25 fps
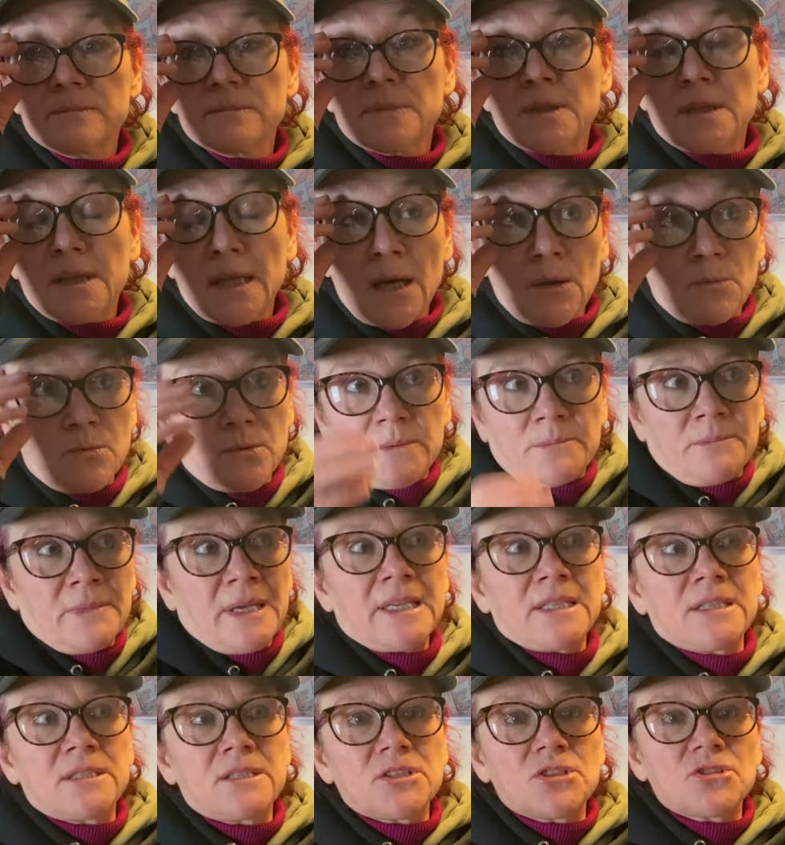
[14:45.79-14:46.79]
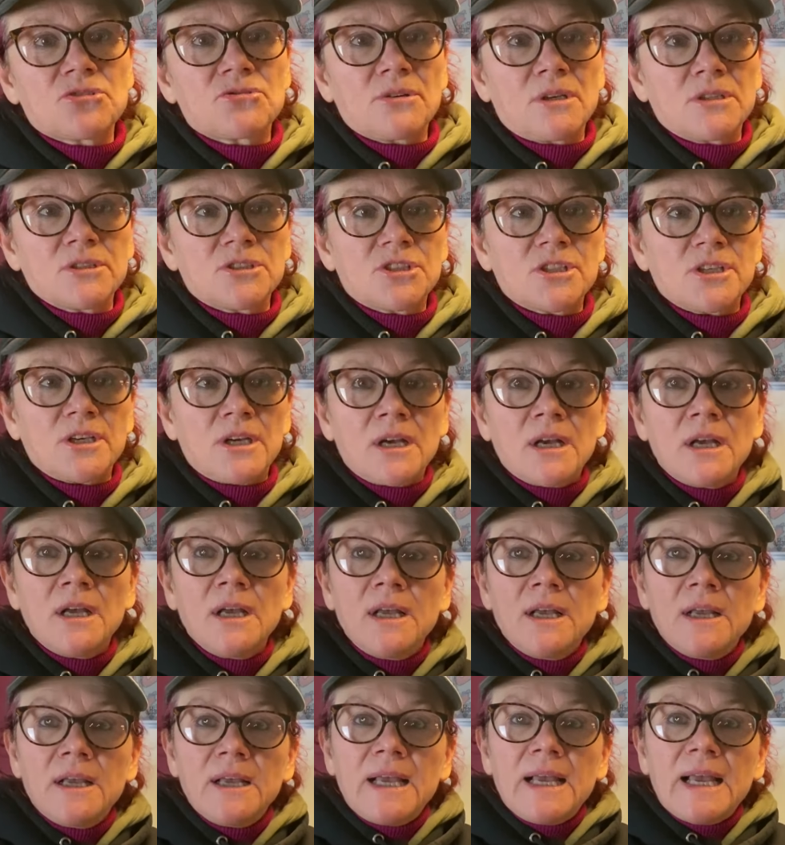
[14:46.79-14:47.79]
That would make the structure
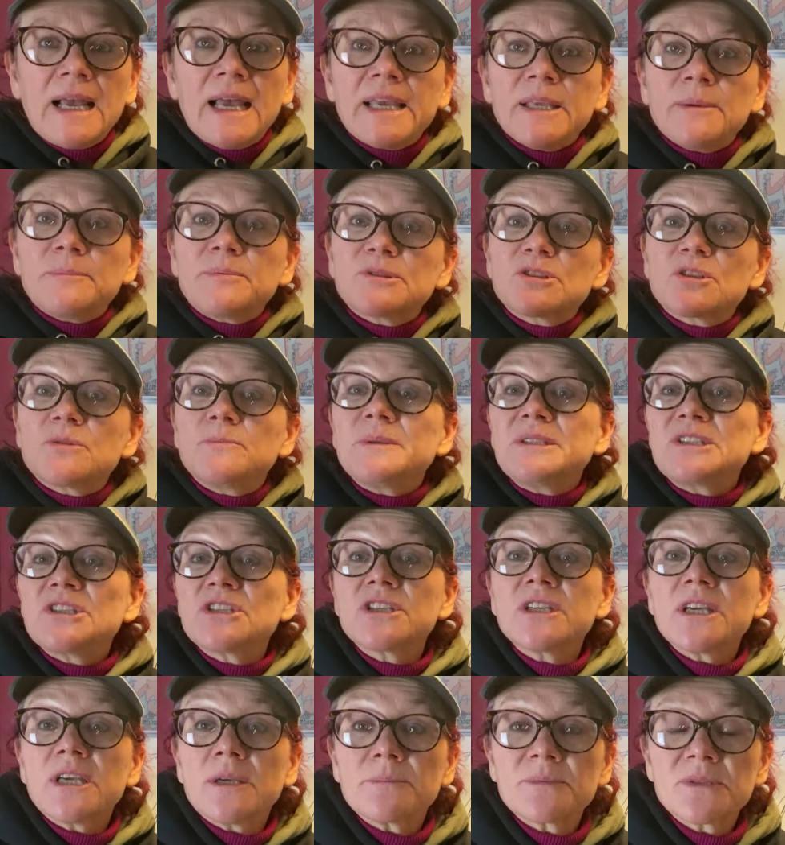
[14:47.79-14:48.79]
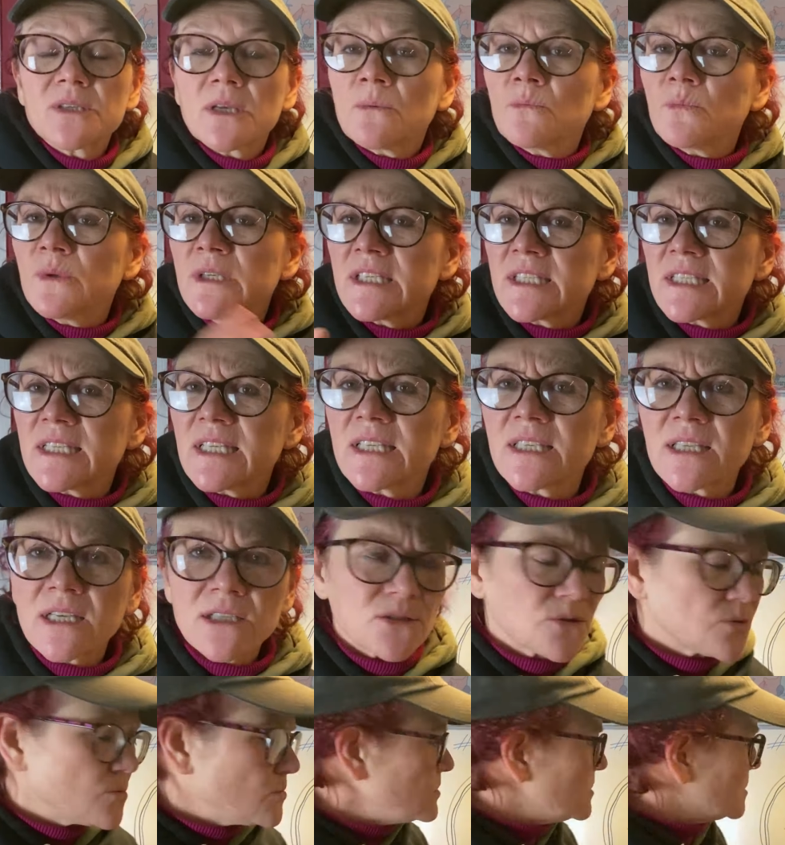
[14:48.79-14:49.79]
able to be chipped. And we see
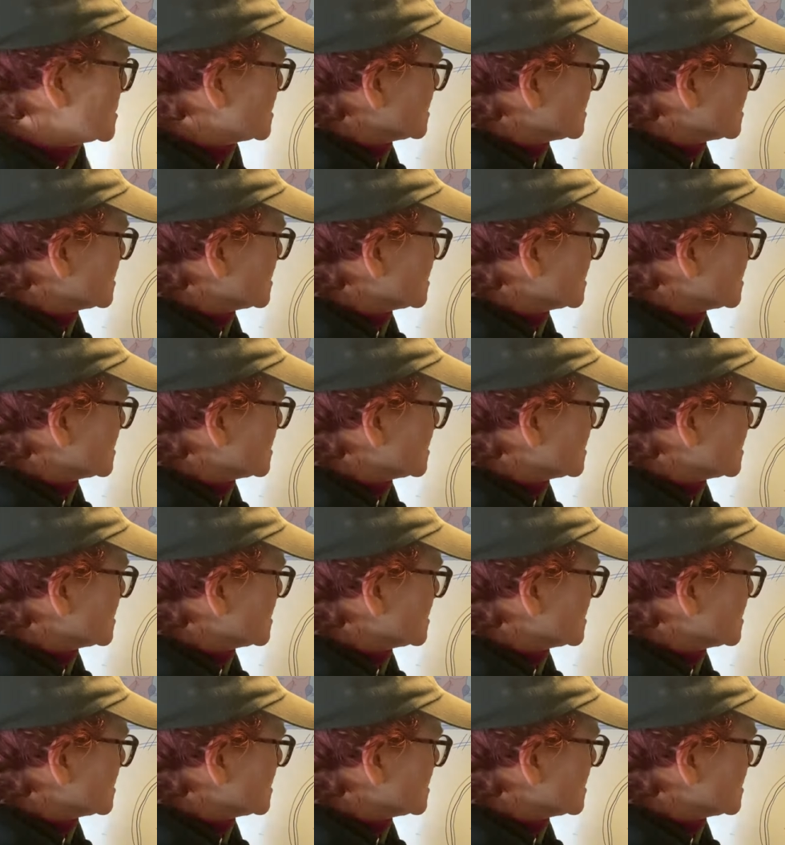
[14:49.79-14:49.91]
that all the